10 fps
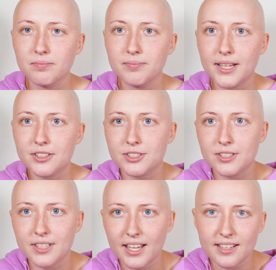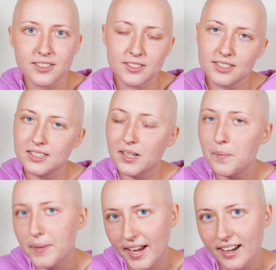make sure the cancer doesn't
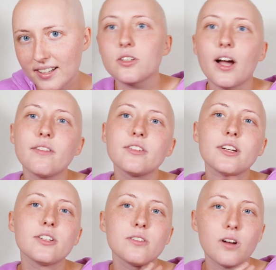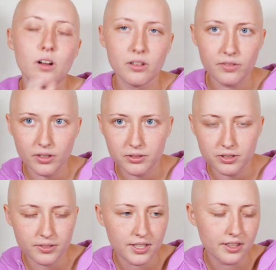come back. So after I do all of those
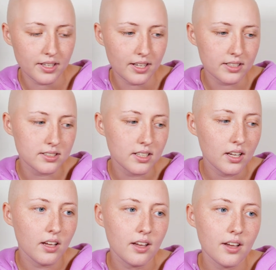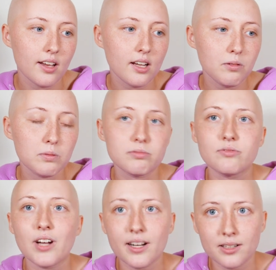three things, I will
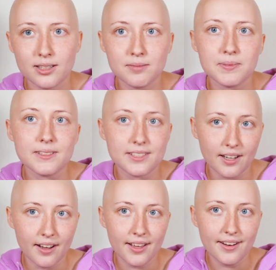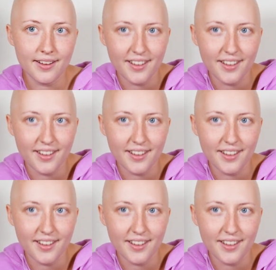finally be done